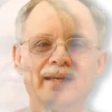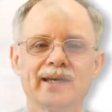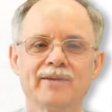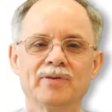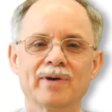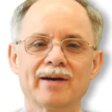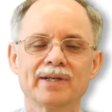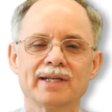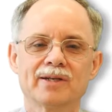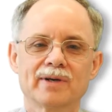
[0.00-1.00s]
If you have
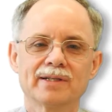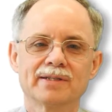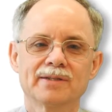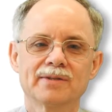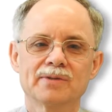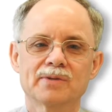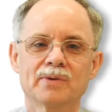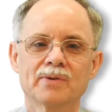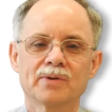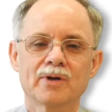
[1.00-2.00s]
any questions
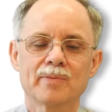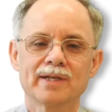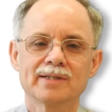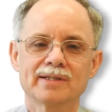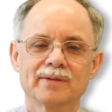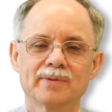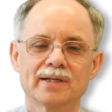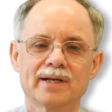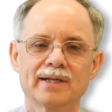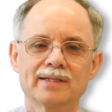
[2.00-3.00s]
or comments that you would
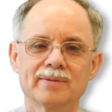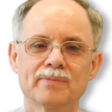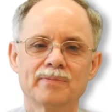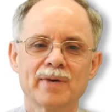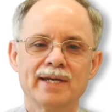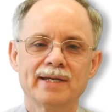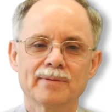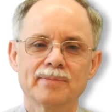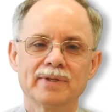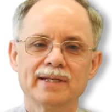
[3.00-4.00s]
like to
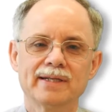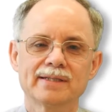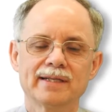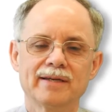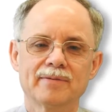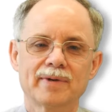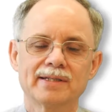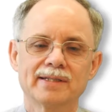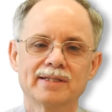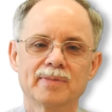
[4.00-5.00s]
make, please leave a
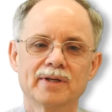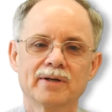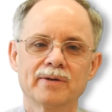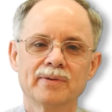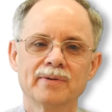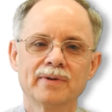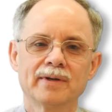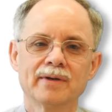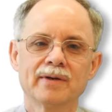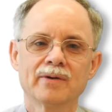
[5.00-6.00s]
message below
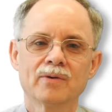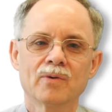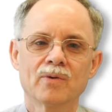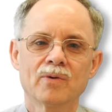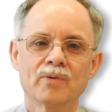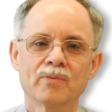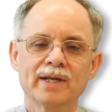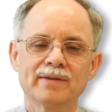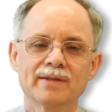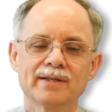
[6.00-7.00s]
or
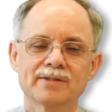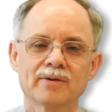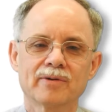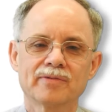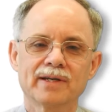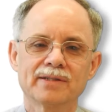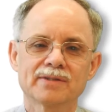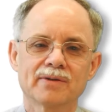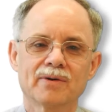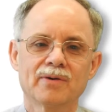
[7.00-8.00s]
ring this
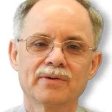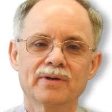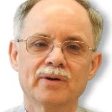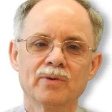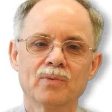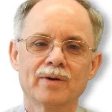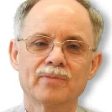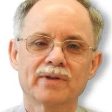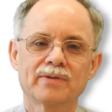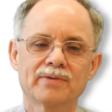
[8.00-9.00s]
office on
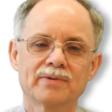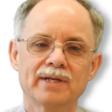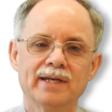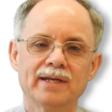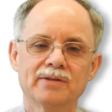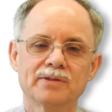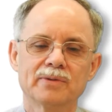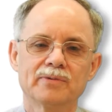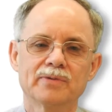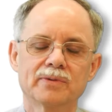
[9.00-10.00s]
0113
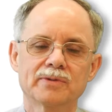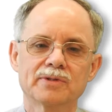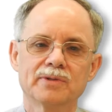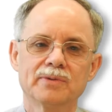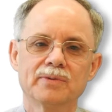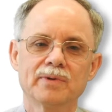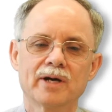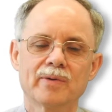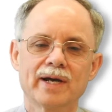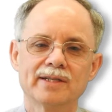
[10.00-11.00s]
242
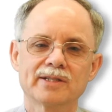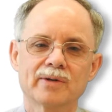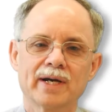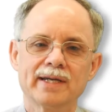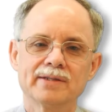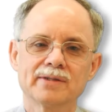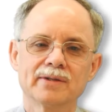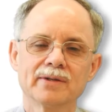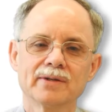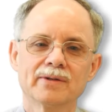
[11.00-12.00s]
0808
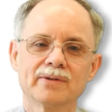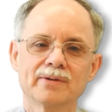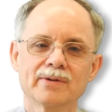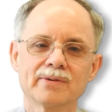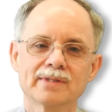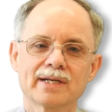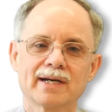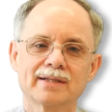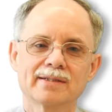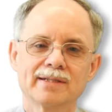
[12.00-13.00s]
or
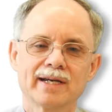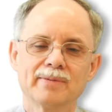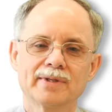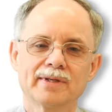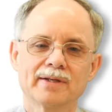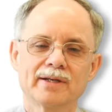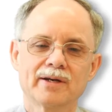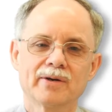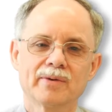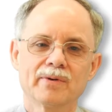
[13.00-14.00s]
contact Chamberlain &
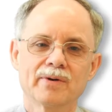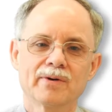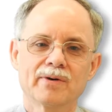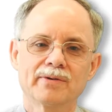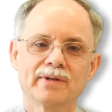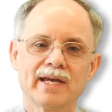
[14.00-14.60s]
Co on